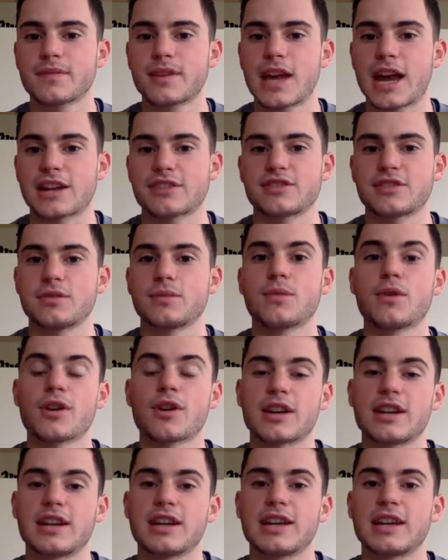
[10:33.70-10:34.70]
actually
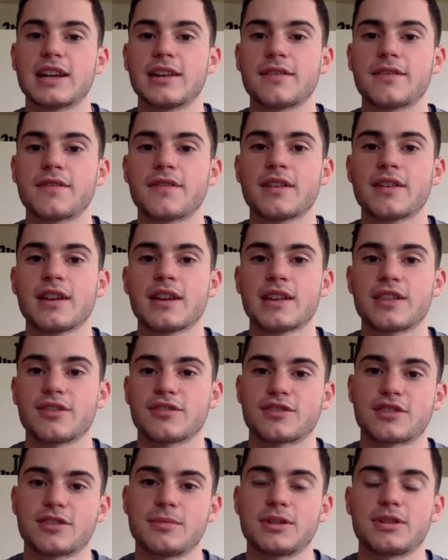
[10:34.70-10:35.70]
working if
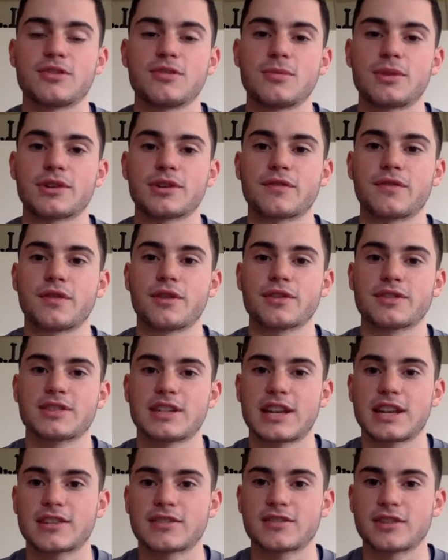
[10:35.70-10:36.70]
there's going to be too much force
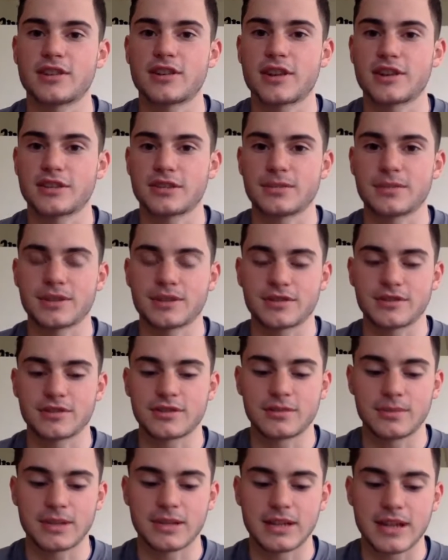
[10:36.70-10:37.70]
and actually cause your muscle
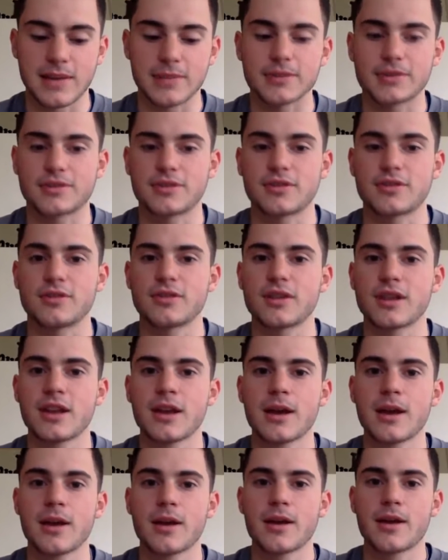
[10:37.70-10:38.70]
to be damaged or
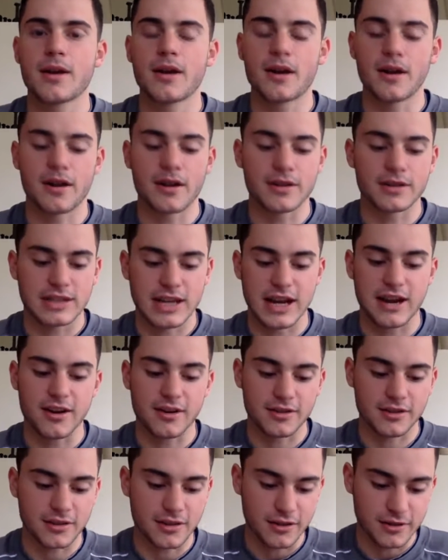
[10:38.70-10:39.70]

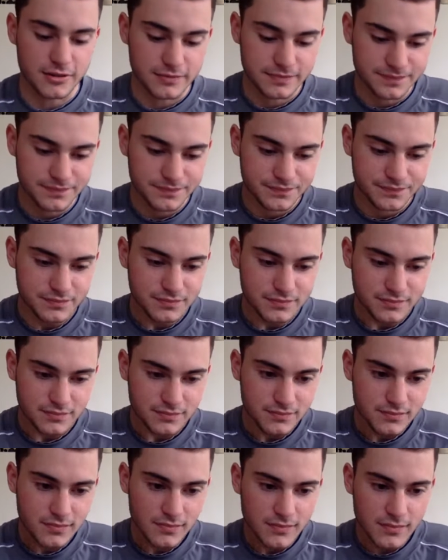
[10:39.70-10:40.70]
tear. So
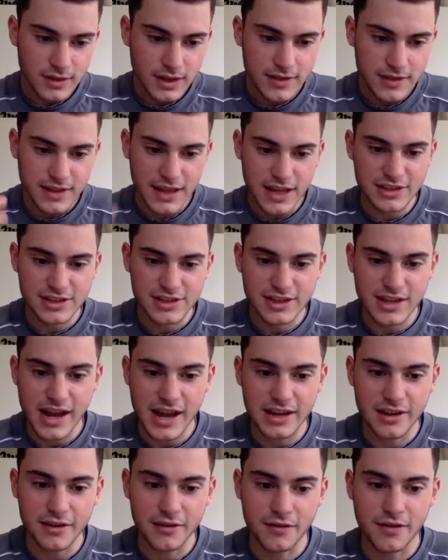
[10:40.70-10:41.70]
that's just
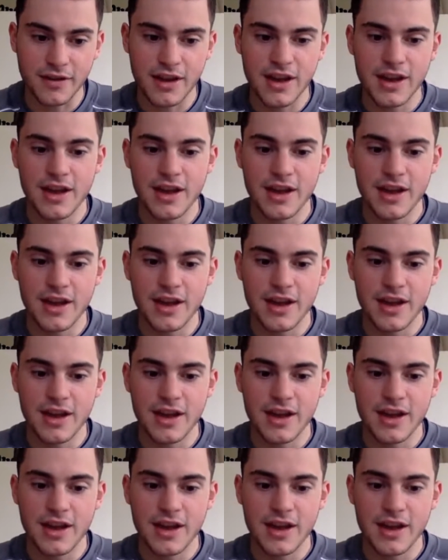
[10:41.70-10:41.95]
kind of